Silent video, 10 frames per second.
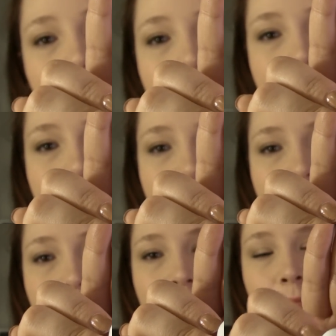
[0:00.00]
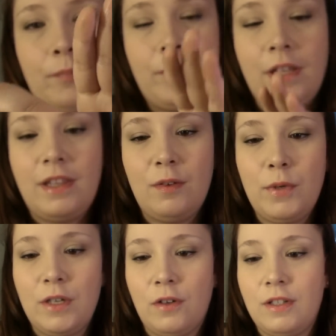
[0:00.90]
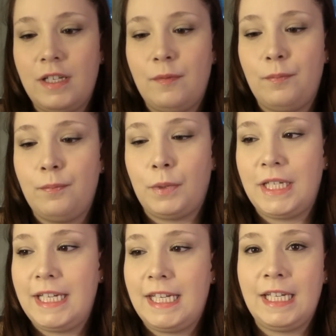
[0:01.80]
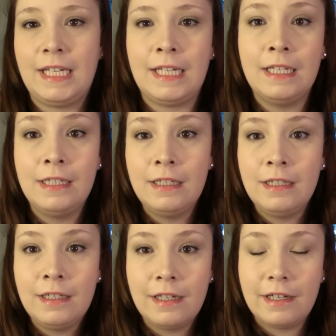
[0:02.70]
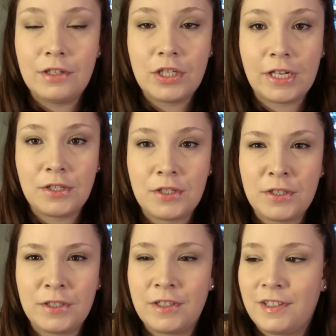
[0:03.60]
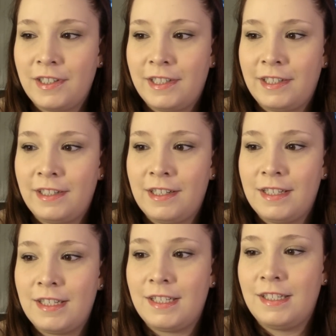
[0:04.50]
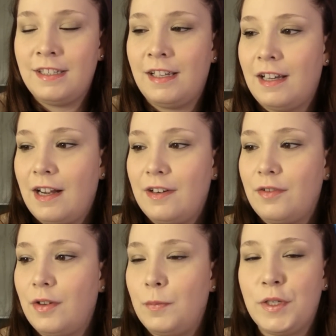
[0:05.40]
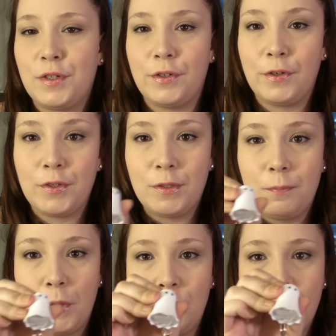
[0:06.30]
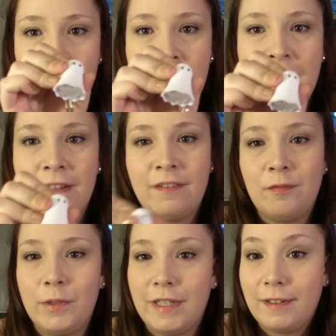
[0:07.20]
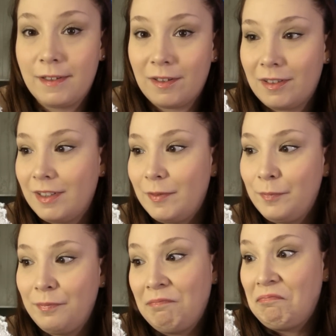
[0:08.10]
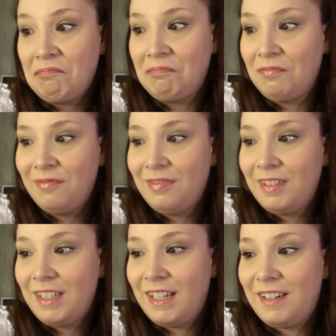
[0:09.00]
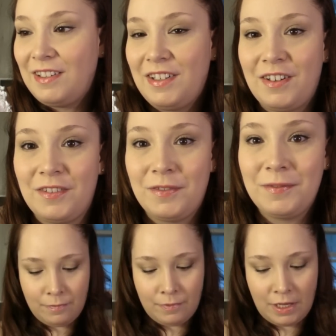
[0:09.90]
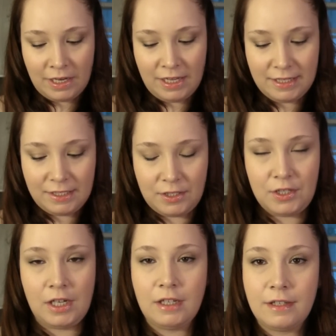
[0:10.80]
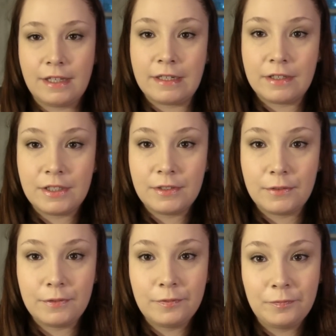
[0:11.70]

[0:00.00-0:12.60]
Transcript: I still have him. I think we called him Blinky and Chester and I don't know, Mr. Ghost Bones Man, you can call him. I don't know. I got this duck there too.